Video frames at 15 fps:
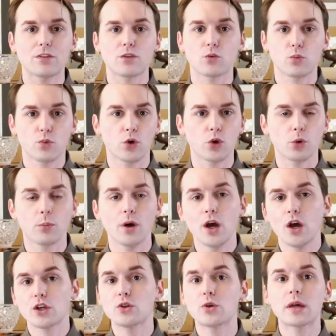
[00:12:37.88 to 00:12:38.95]
in the room.
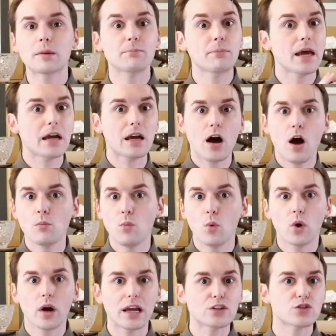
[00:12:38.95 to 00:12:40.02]
You can pick a
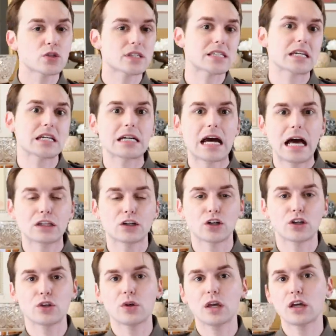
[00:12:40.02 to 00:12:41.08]
more interesting color.
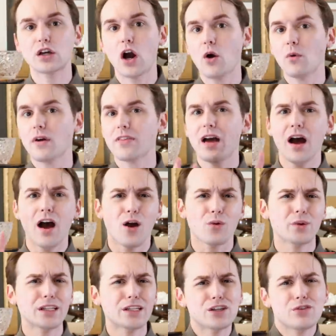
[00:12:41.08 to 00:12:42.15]
You can go with a
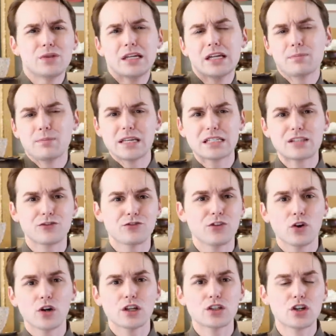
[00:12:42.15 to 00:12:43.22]
really unique piece of
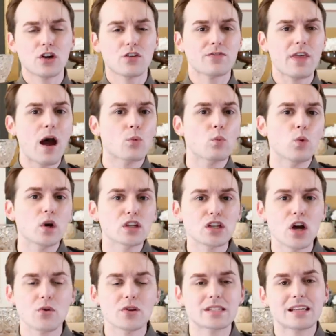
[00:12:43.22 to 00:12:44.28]
furniture. That wood
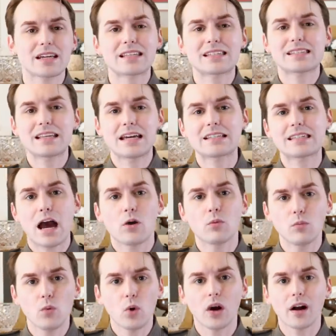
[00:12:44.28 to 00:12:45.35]
tone is gonna stand
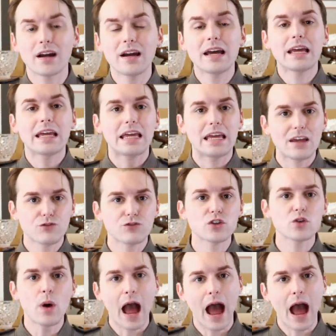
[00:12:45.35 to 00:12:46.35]
out more if you